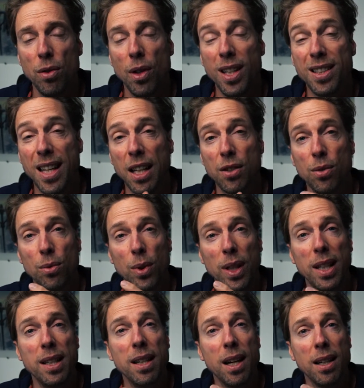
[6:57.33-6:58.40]
it's actually
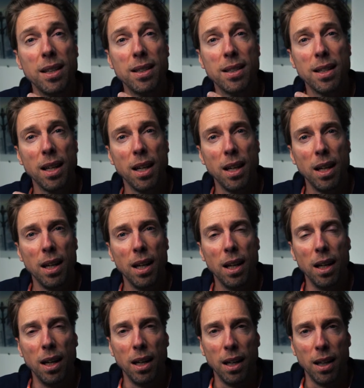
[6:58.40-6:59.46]
really nice
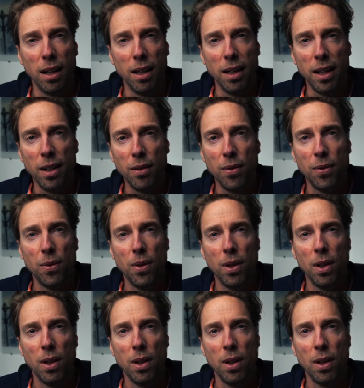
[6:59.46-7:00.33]
if